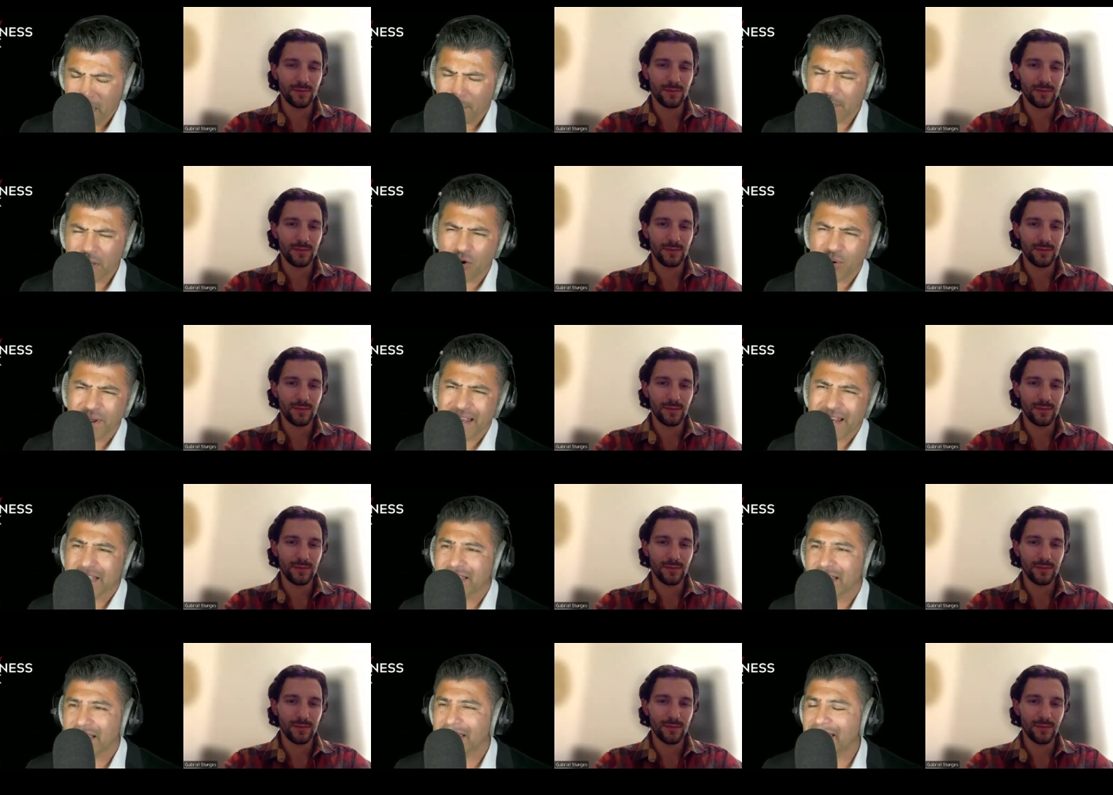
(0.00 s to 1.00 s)
Speaker 1: before we get
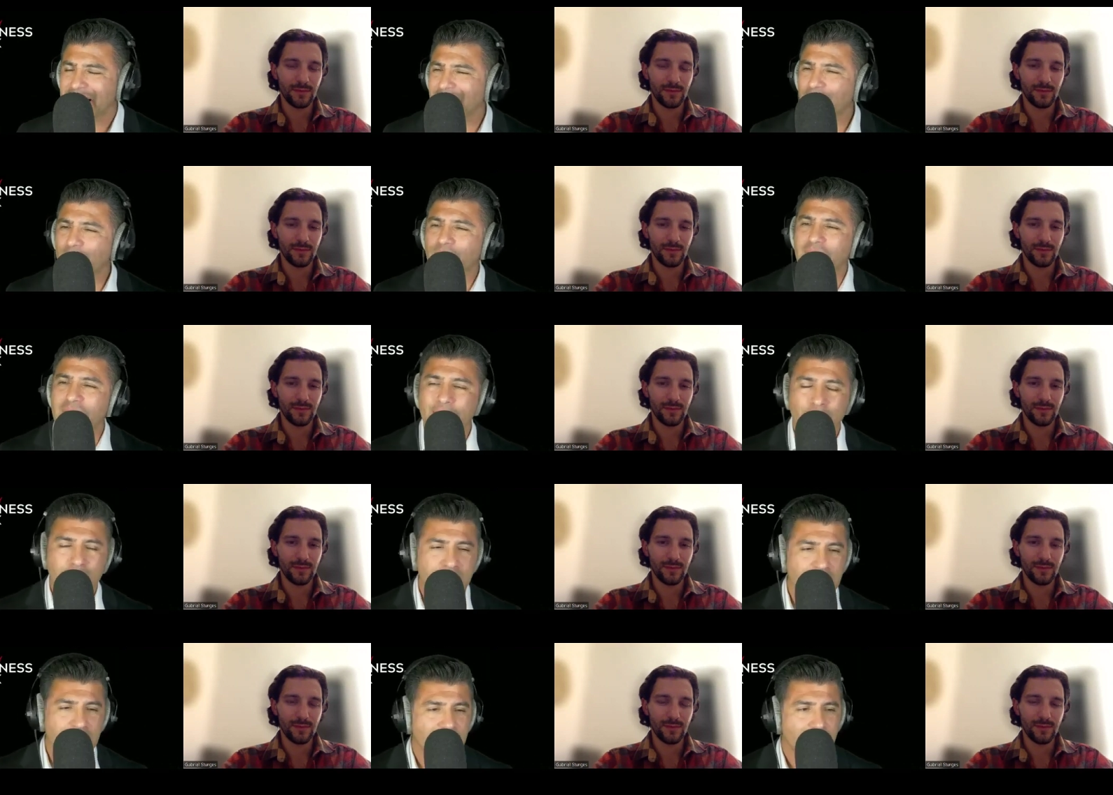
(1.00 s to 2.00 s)
into the nitty gritty and
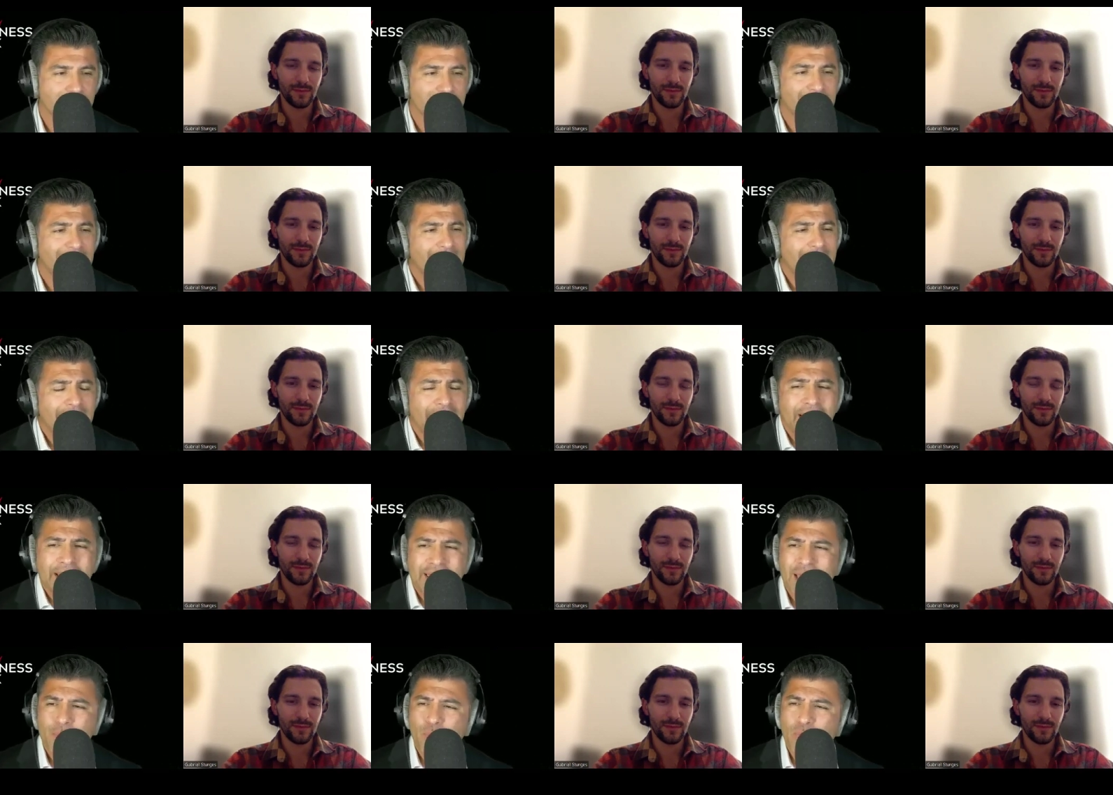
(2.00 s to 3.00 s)
the details,
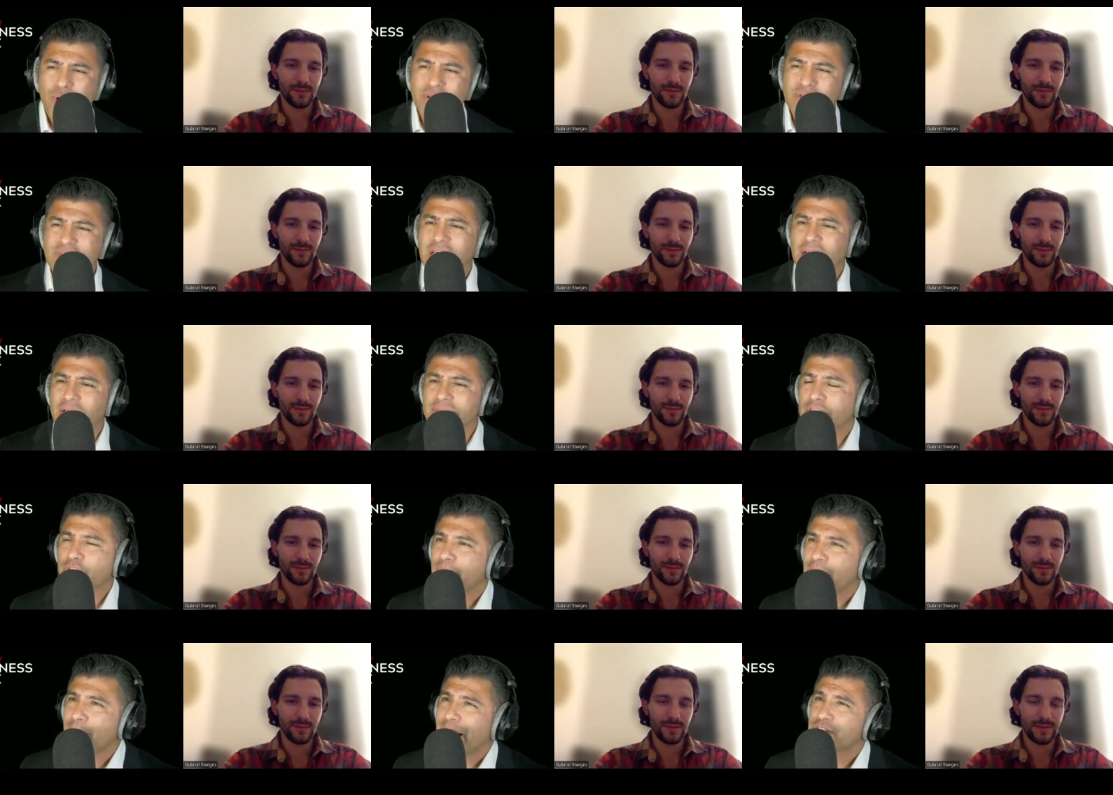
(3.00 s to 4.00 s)
Gabe, why don't you tell us a
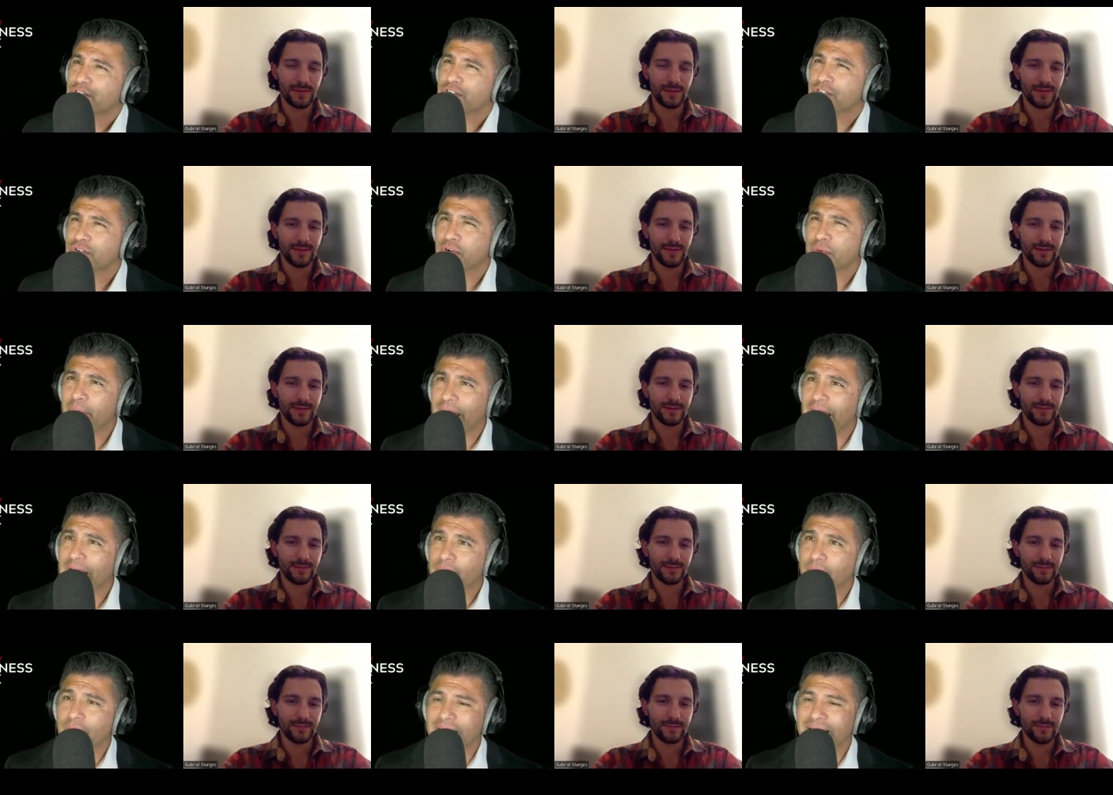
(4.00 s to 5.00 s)
little bit about your sort of
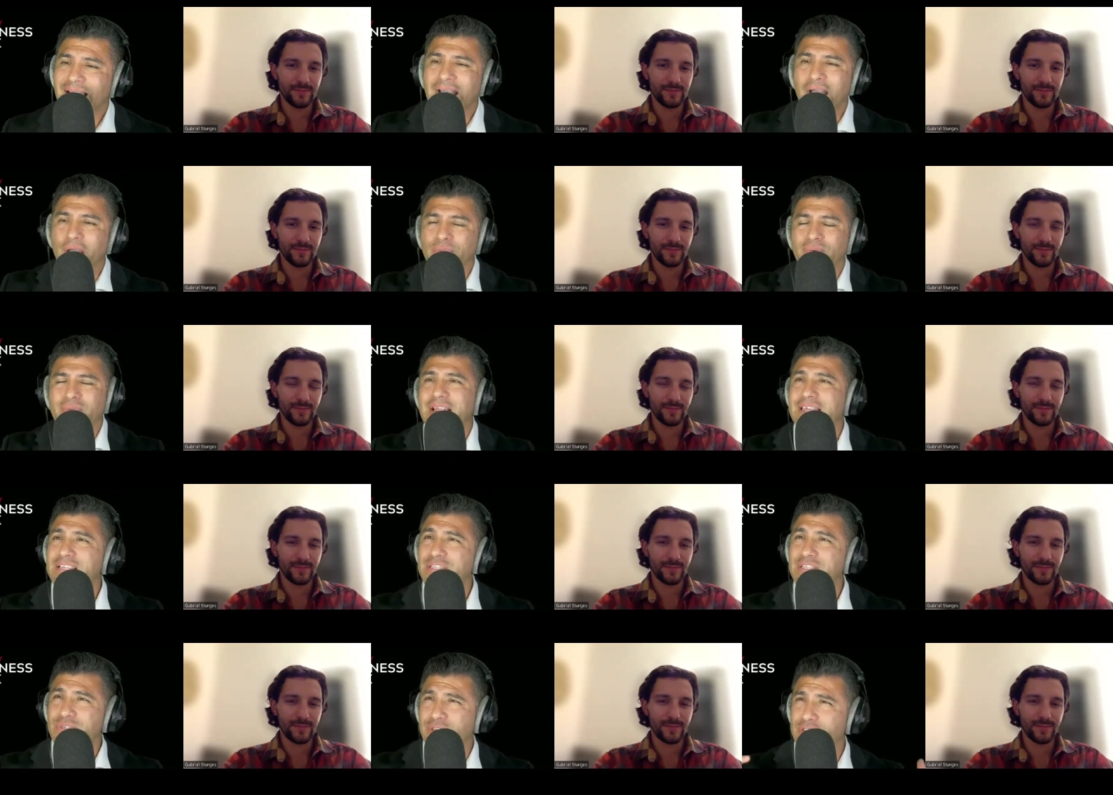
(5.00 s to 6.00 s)
background and how you got
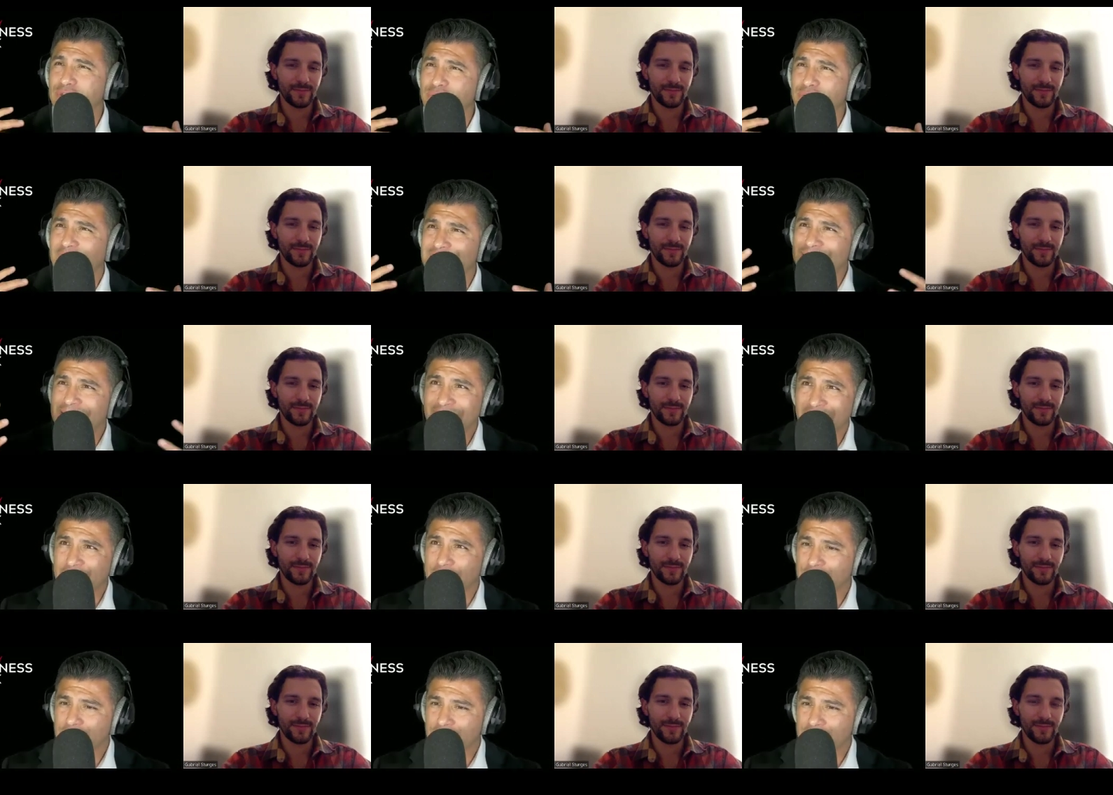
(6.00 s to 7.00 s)
into the
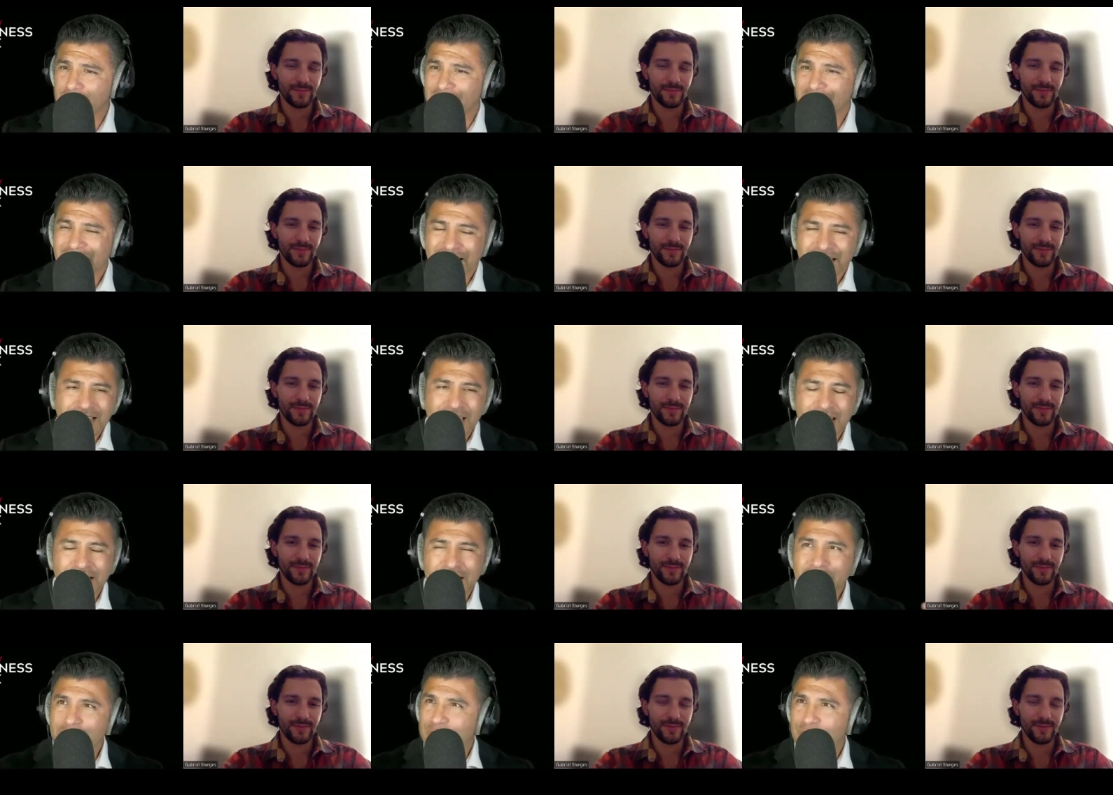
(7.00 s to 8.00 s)
translation
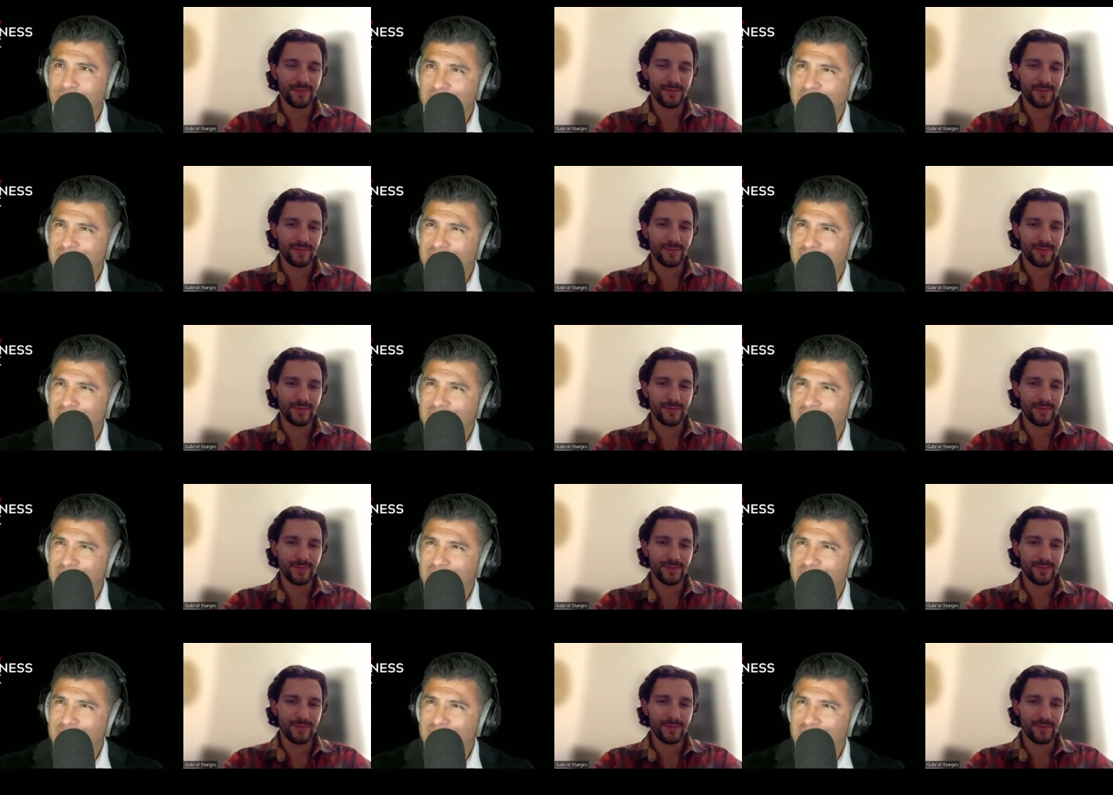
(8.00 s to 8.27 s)
industry?